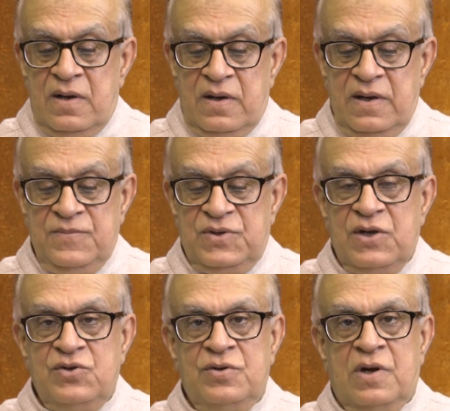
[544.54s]
ahimsa
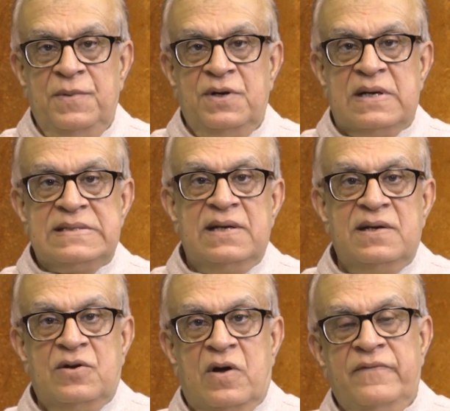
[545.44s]
should not be
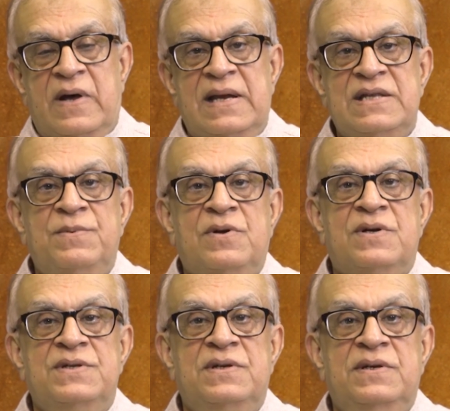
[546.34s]
translated non-violence,
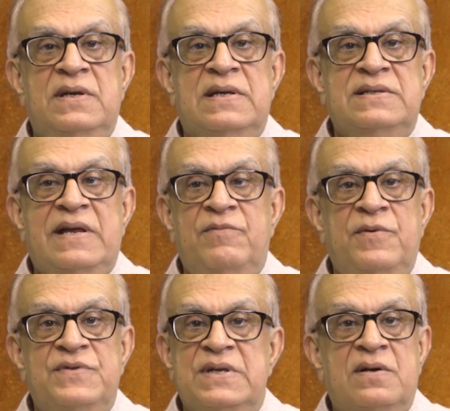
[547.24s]
because it doesn't have to be
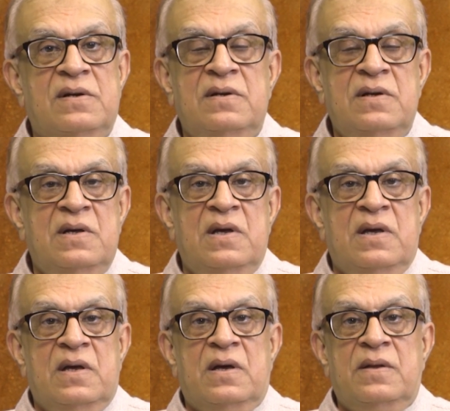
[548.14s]
physical.
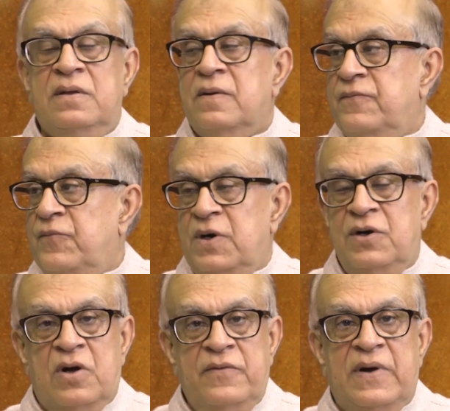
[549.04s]
The word
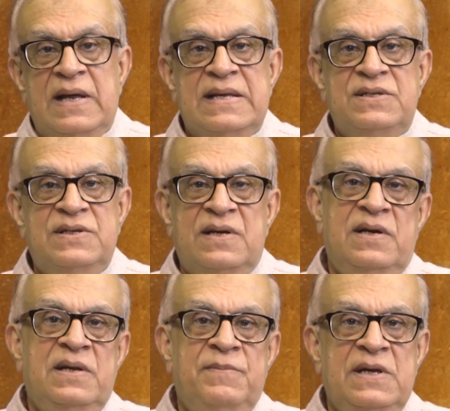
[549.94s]
non-violence
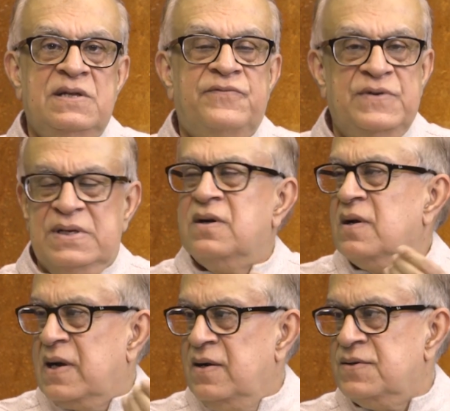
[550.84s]
generally means physical
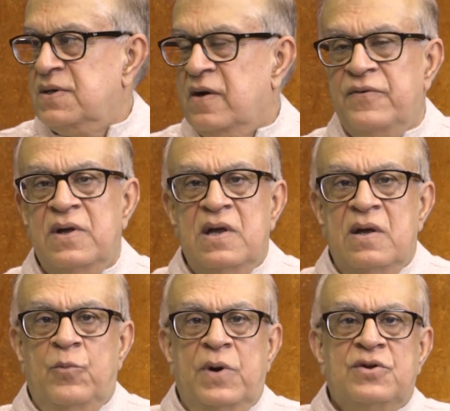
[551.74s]
kind of stuff.
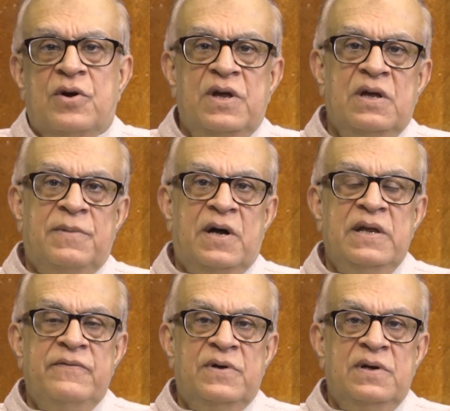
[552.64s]
We're talking about
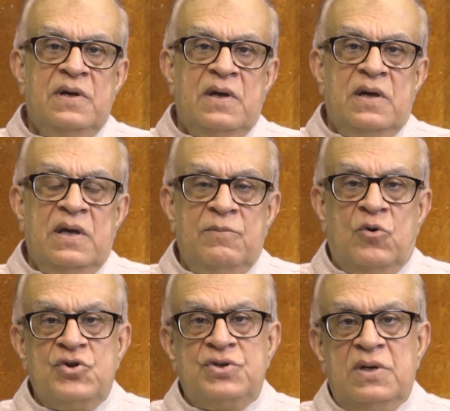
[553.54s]
even
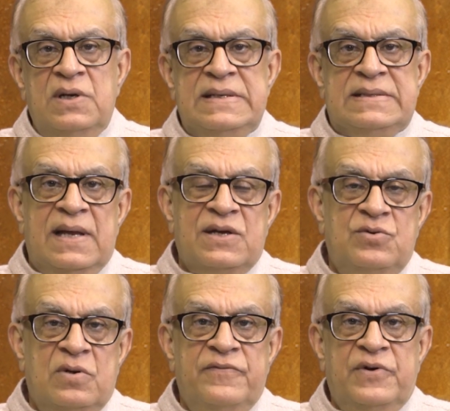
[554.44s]
emotional,
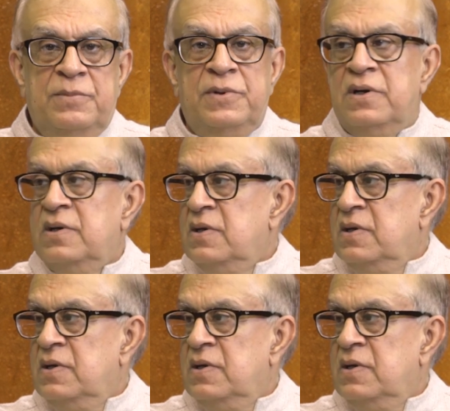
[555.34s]
intellectual, verbal